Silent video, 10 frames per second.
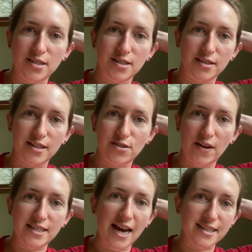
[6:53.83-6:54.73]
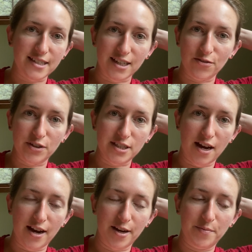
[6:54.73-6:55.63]
It's fantastic every
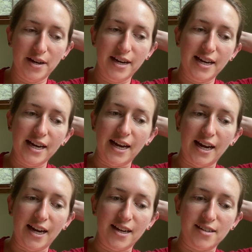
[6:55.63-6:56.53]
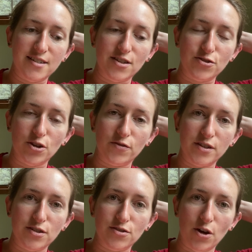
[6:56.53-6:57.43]
time, and the
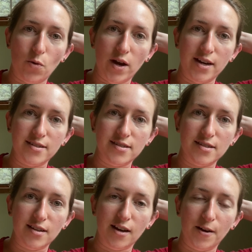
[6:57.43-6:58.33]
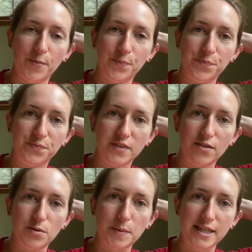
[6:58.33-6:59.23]
service is always
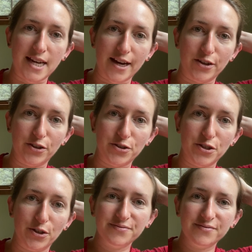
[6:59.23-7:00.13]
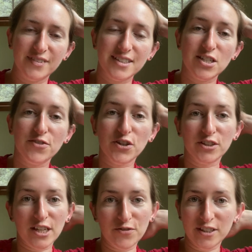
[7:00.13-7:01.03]
spectacular too. So if you're
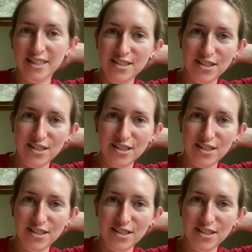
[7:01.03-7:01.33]
looking for things